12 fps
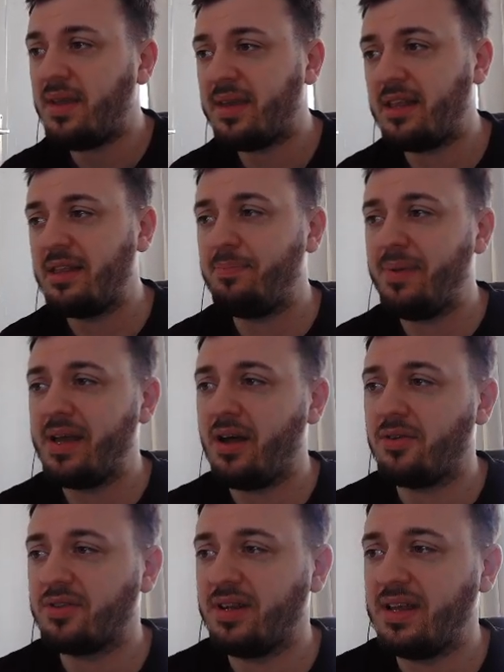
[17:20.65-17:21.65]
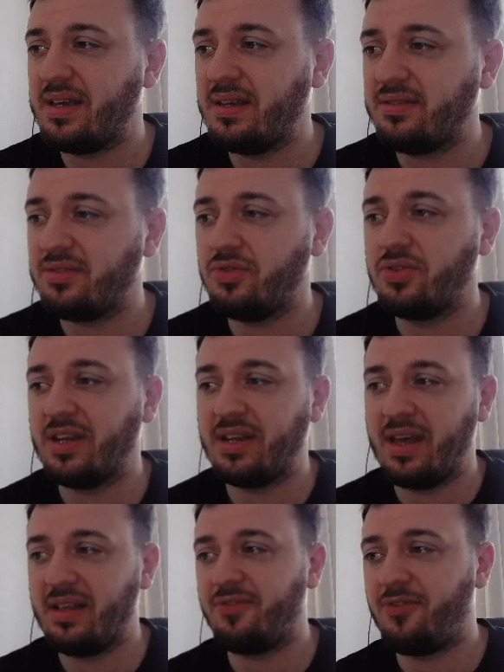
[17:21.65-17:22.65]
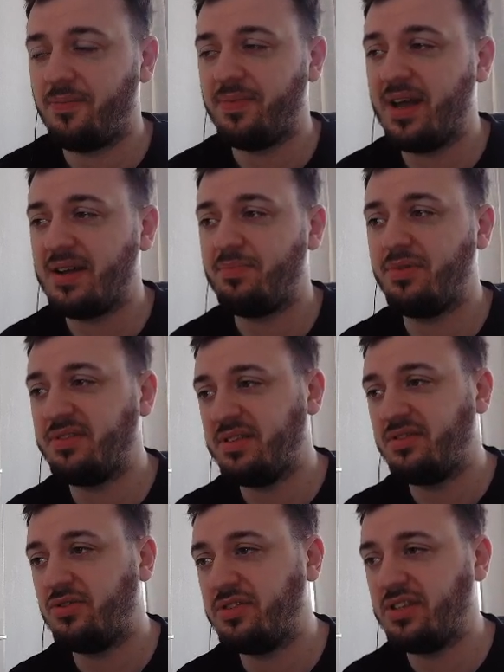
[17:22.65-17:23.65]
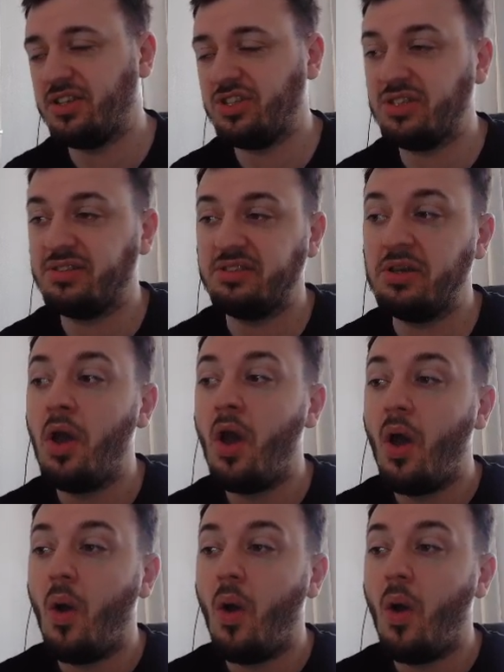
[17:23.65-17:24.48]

get the Playground leggings, so you get the hit from that, plus the 30 agility.